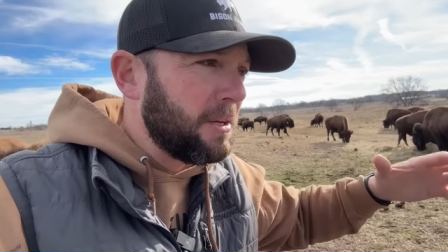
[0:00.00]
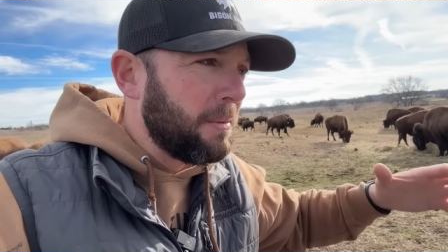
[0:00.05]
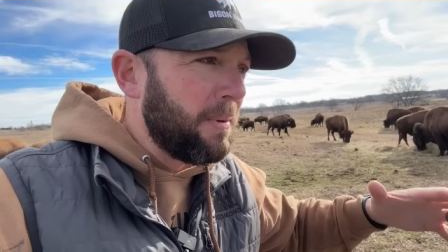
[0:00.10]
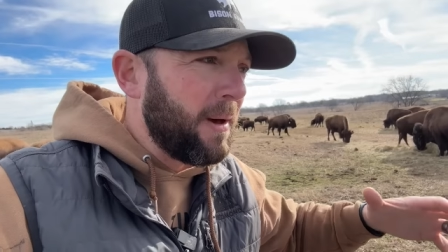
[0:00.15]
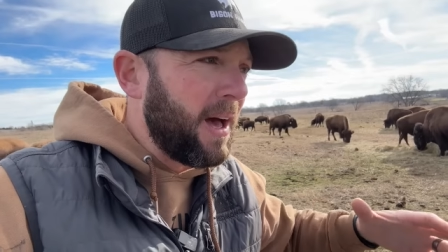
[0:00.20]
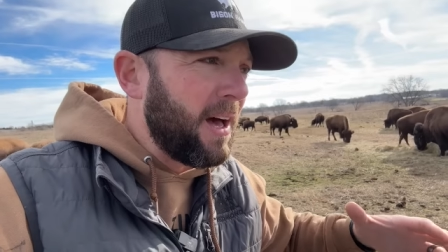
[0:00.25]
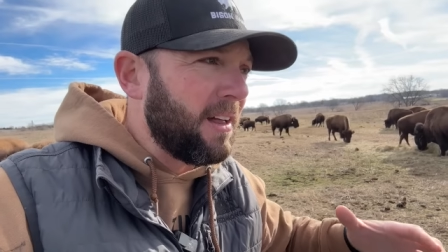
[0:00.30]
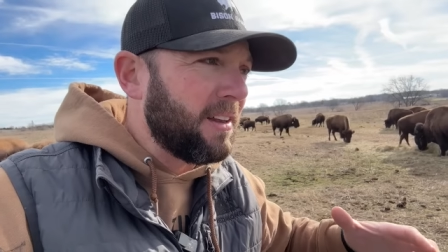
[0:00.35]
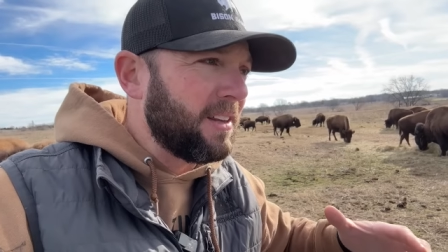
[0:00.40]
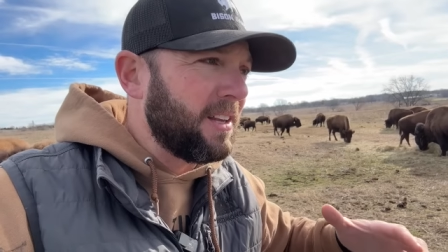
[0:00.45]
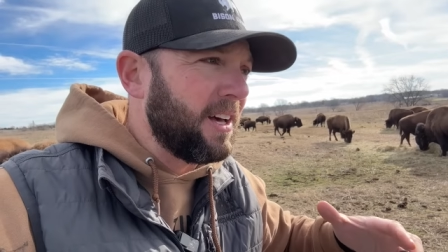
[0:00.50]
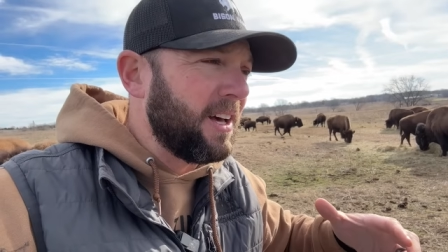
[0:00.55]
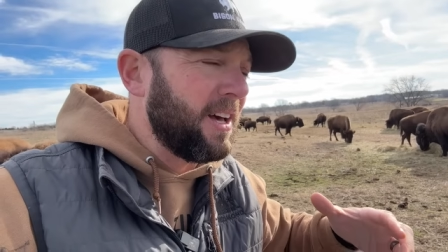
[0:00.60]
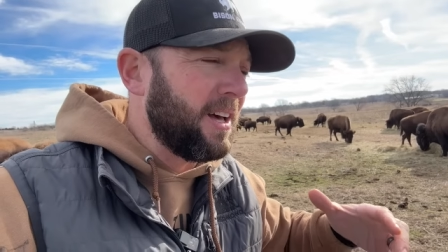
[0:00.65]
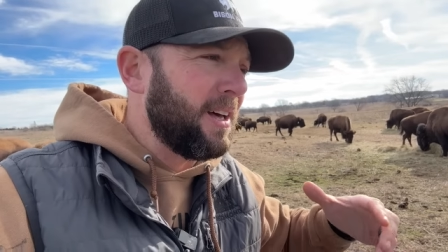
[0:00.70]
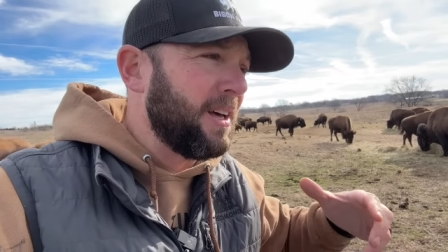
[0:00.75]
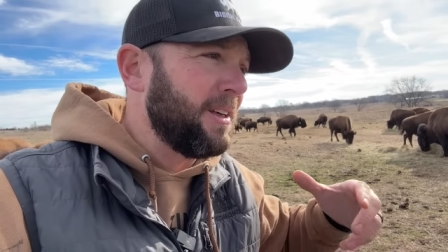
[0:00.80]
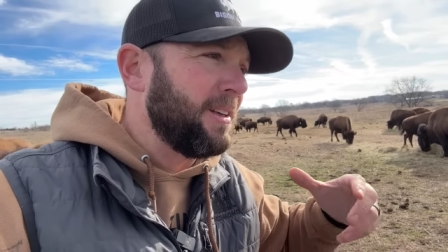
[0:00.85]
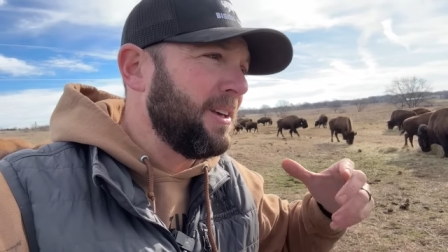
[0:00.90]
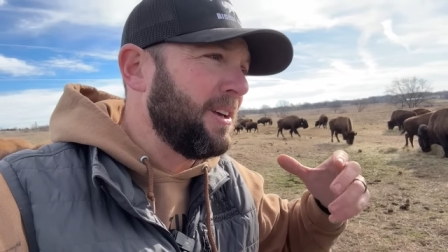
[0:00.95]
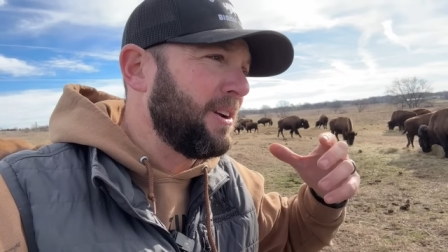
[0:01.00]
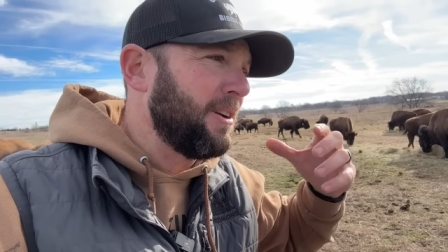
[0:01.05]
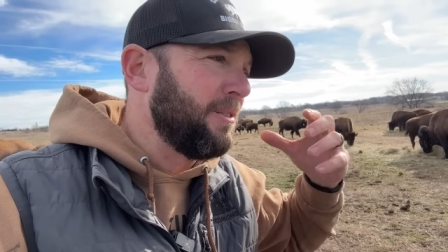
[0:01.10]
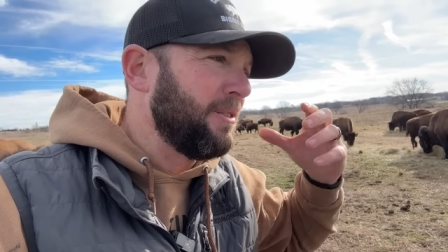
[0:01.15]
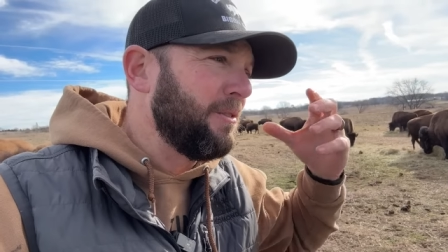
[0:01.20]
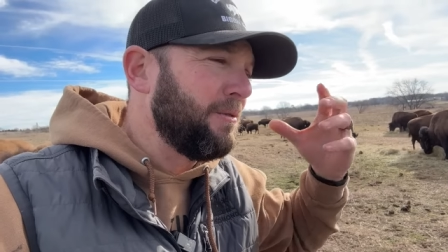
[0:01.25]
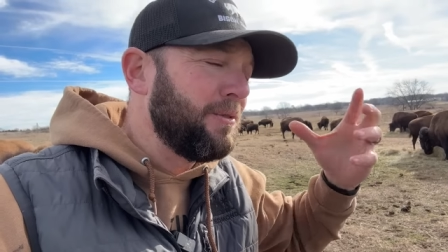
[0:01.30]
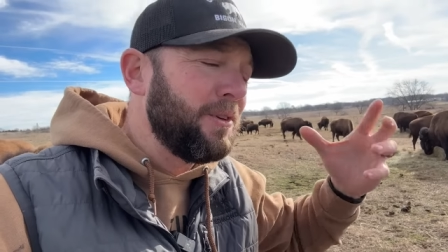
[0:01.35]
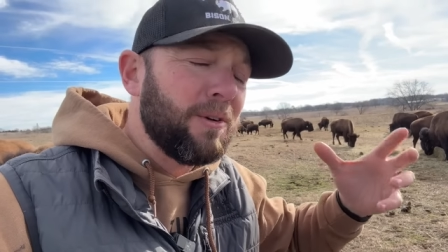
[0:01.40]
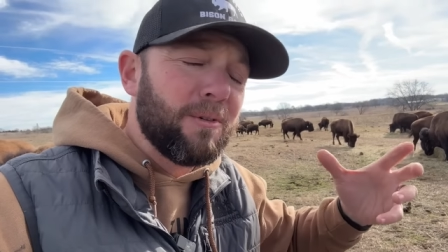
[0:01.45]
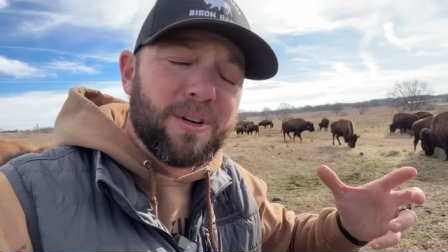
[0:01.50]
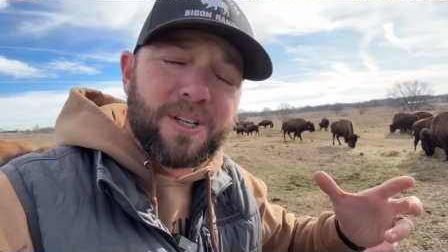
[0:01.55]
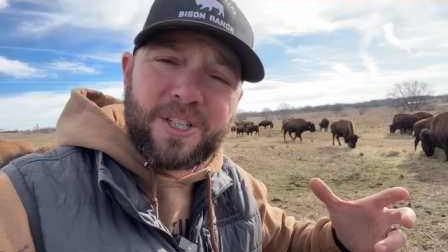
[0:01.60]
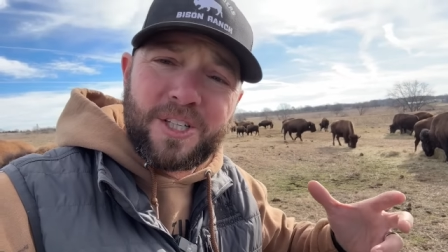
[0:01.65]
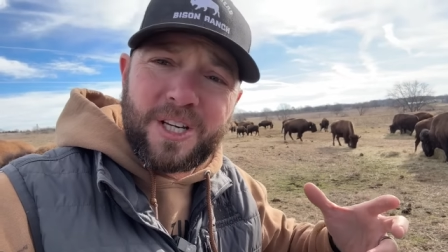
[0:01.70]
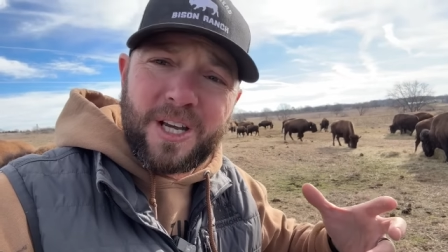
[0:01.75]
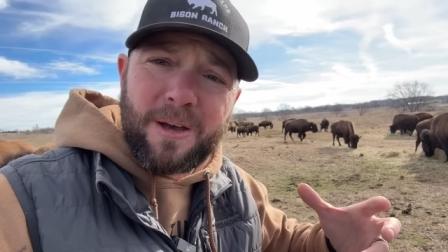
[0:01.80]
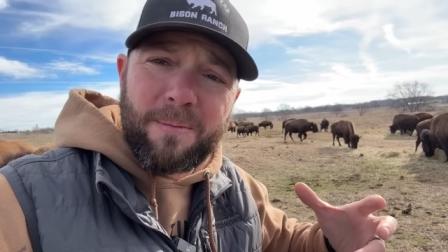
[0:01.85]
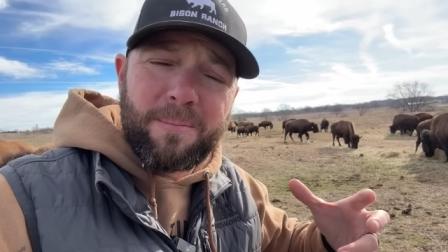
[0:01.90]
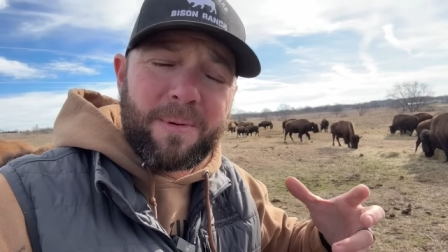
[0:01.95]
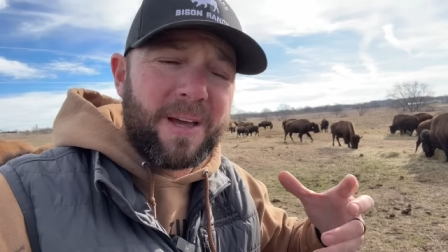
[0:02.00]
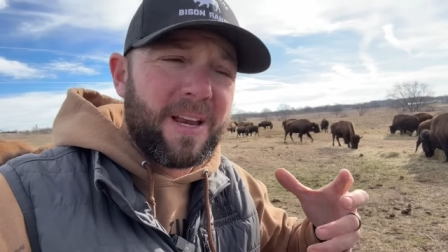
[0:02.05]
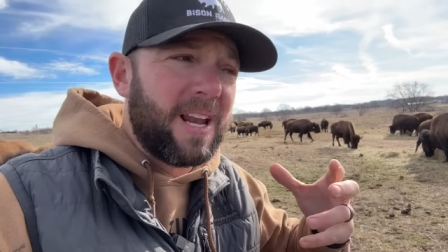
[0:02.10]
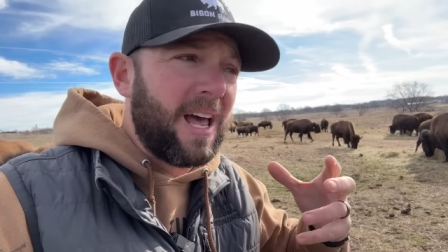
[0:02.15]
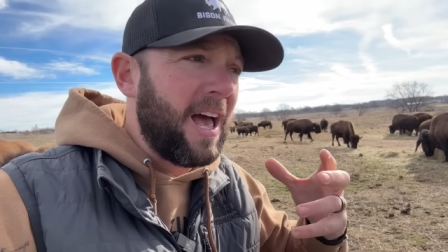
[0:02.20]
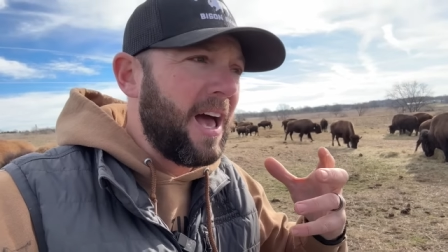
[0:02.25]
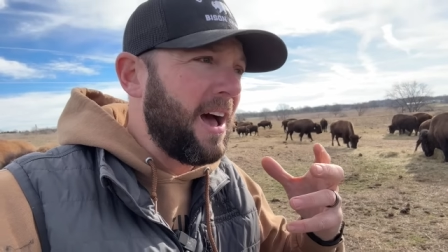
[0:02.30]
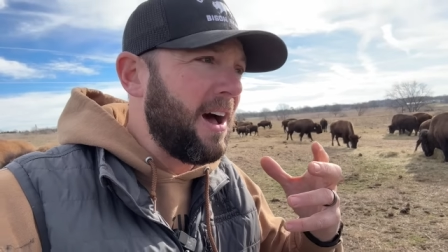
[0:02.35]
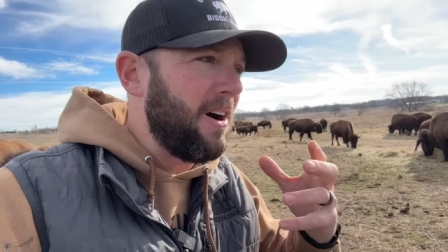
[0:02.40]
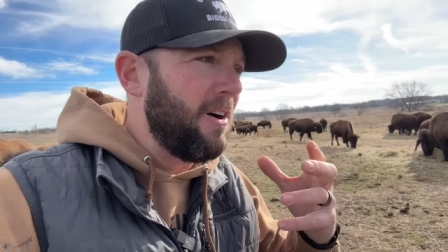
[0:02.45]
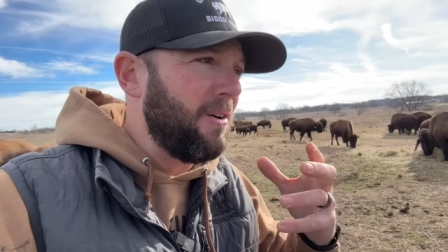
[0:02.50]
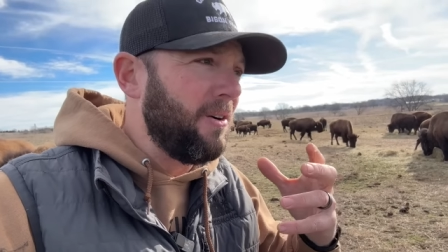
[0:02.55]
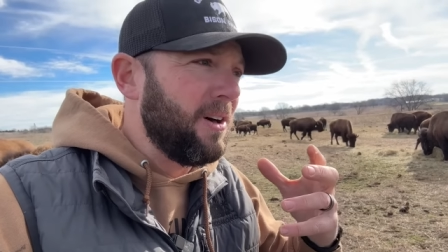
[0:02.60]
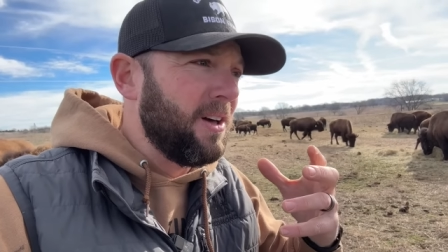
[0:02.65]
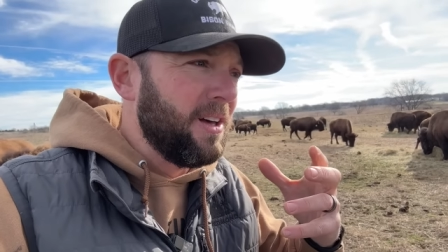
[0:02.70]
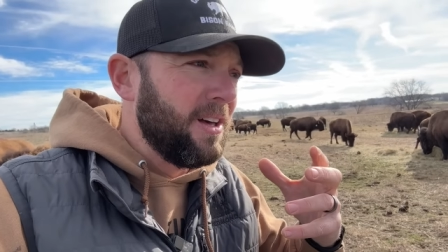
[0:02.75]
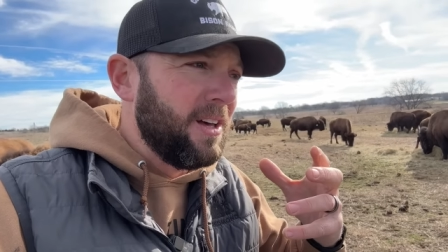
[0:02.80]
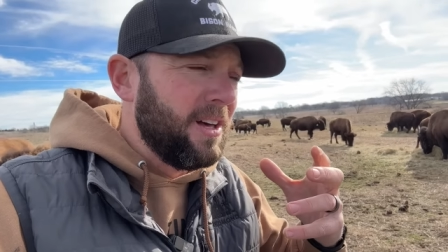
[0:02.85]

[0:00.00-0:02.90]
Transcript: about the, you know, the viewership and how